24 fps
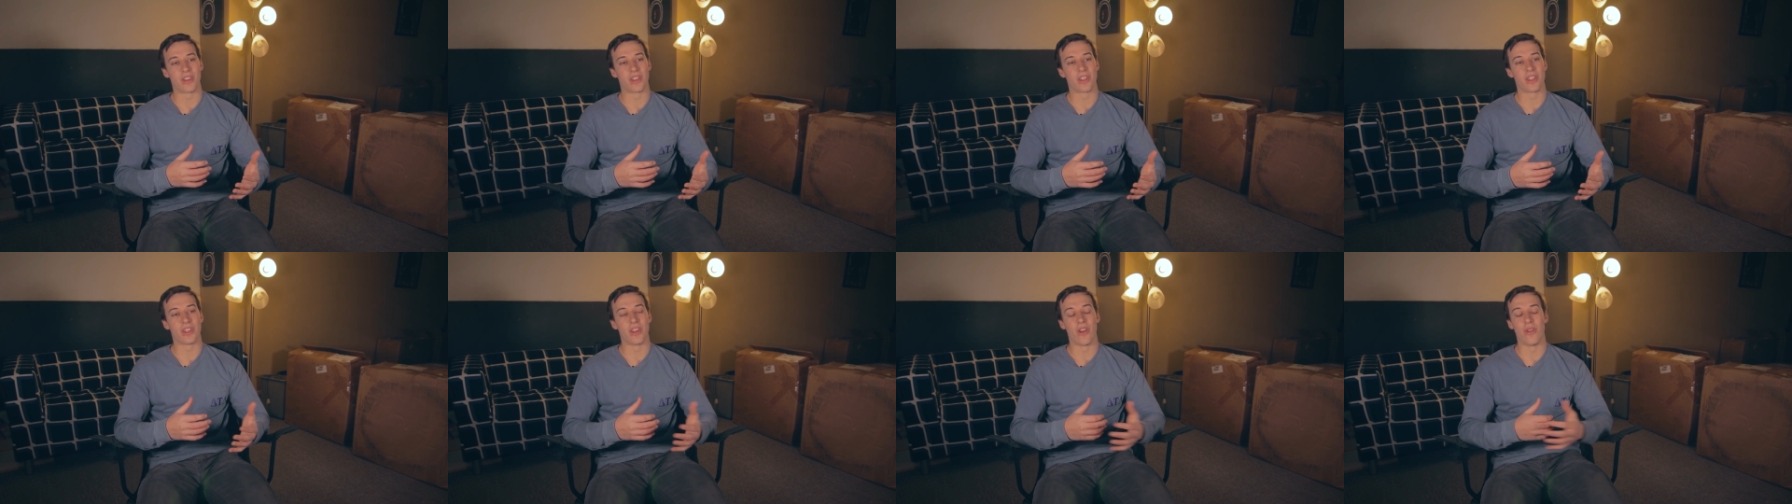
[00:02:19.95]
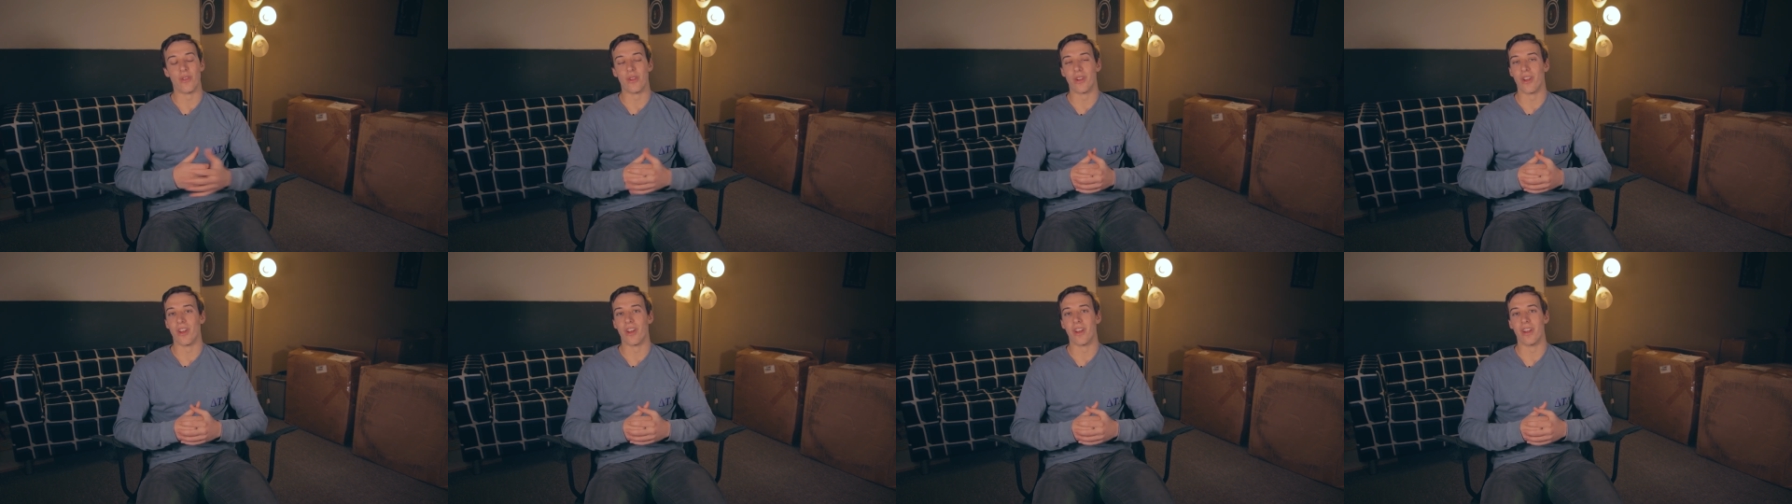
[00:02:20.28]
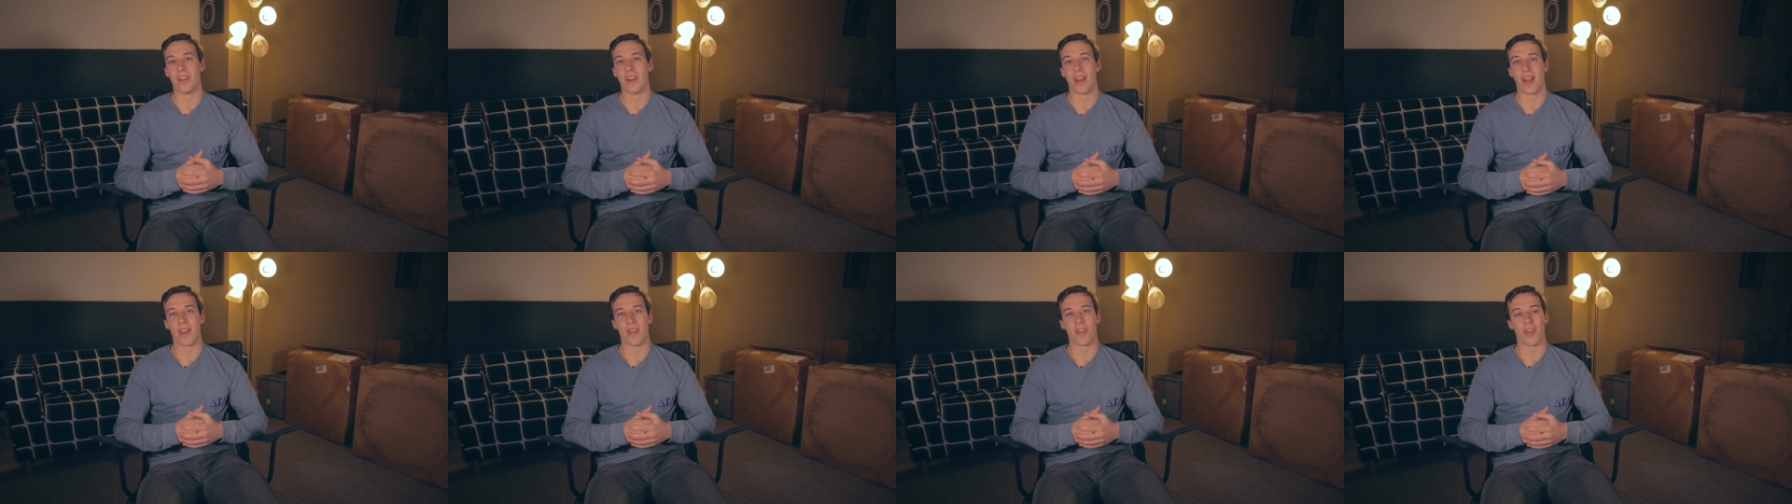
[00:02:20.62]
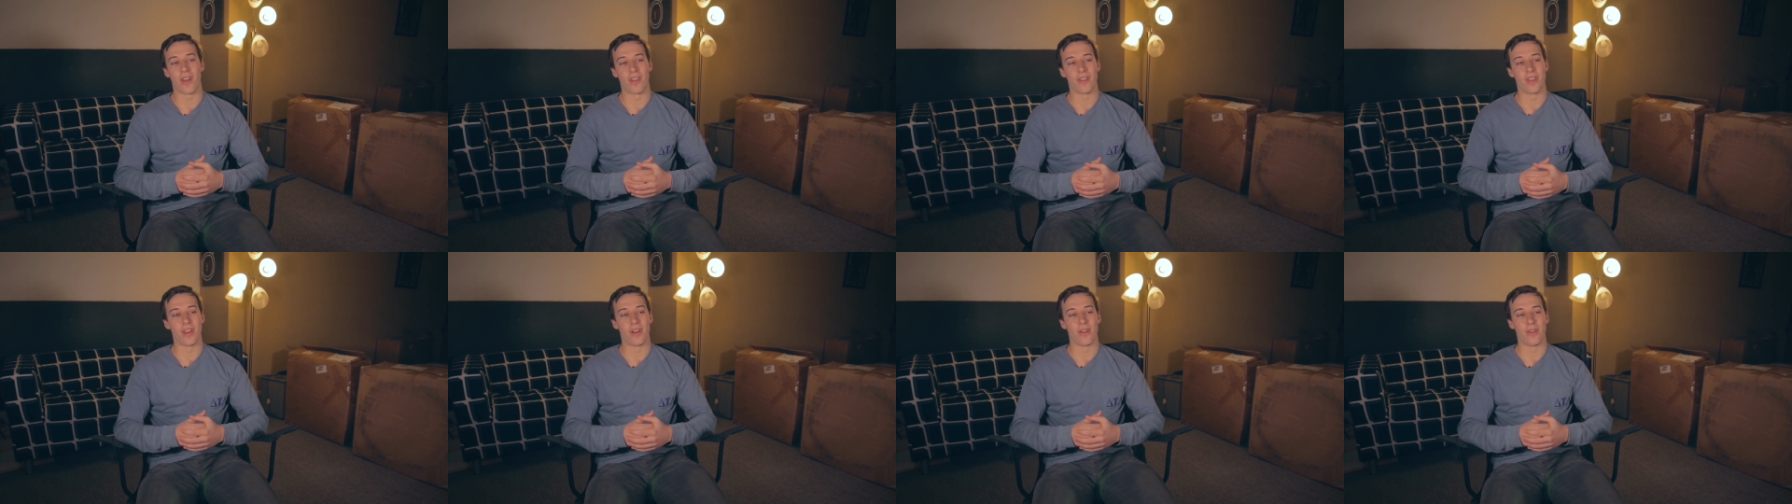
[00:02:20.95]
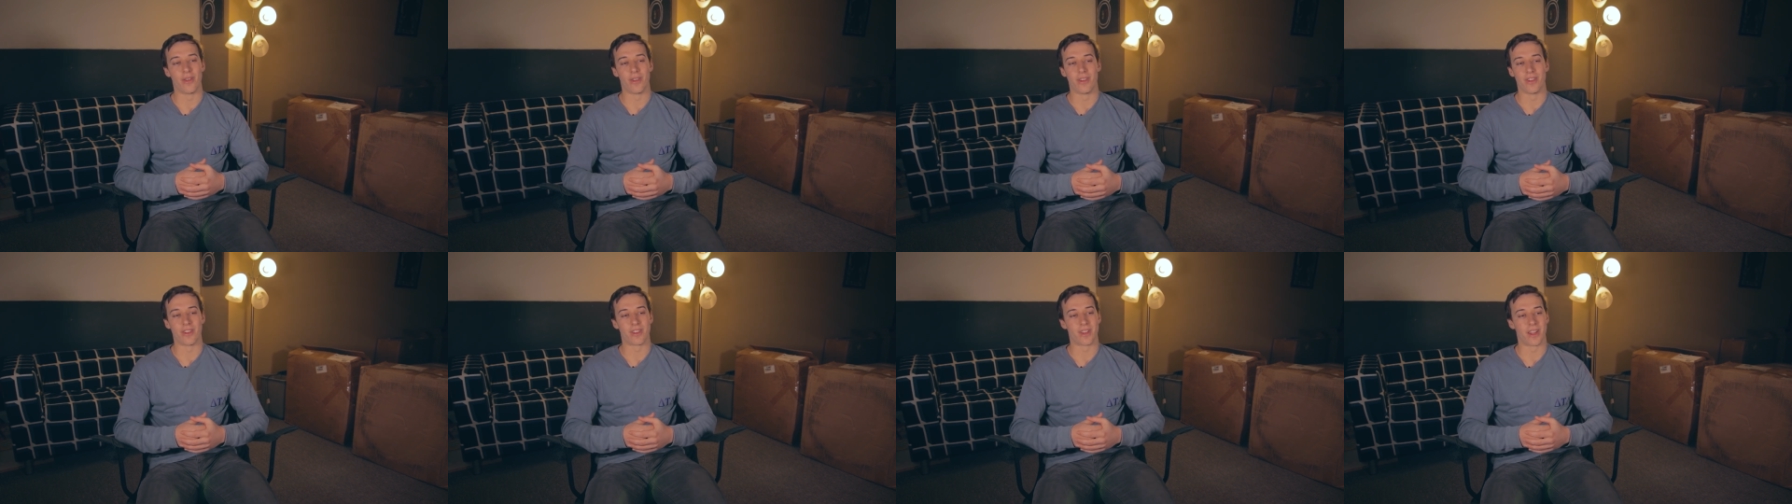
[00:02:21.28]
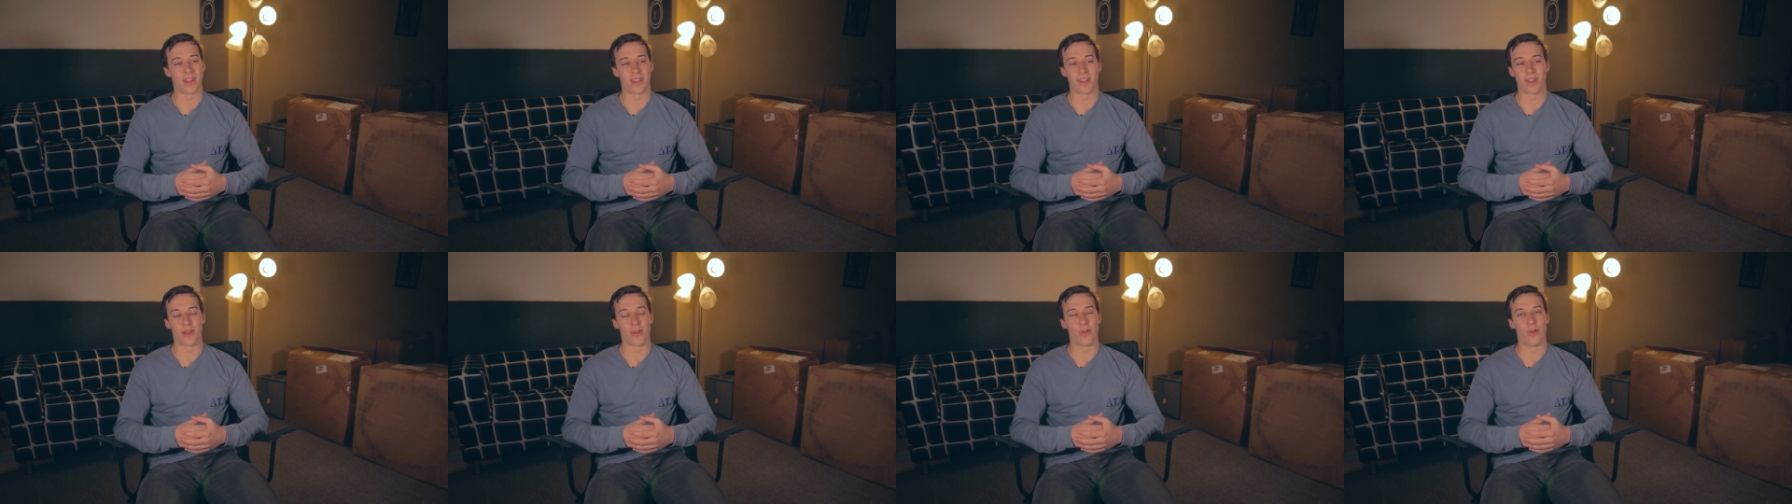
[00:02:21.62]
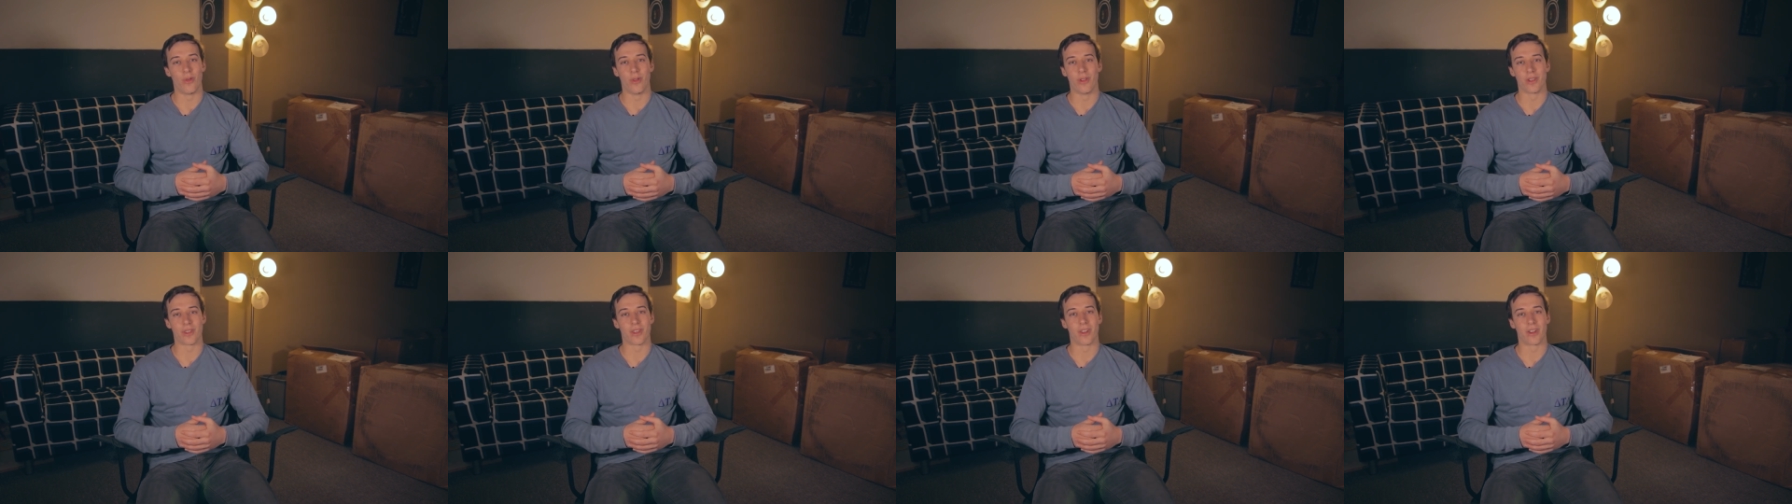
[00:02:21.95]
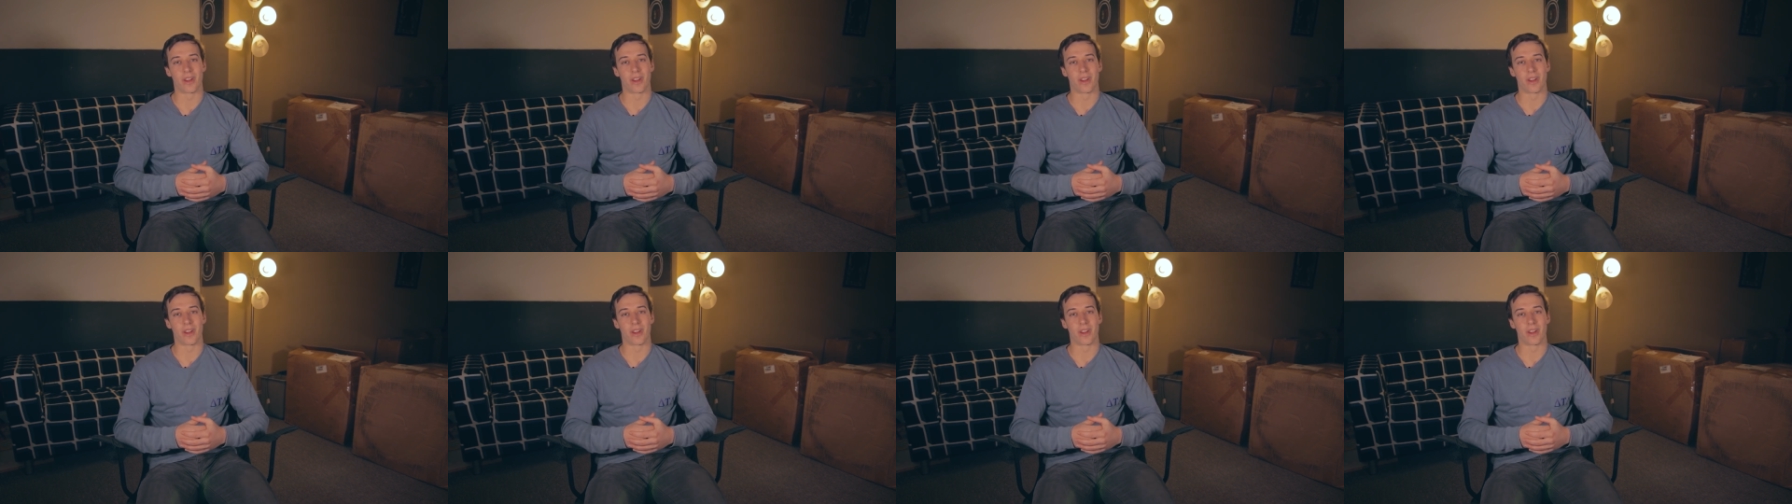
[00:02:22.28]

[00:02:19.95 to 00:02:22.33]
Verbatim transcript: so good. I thought they were just like the coolest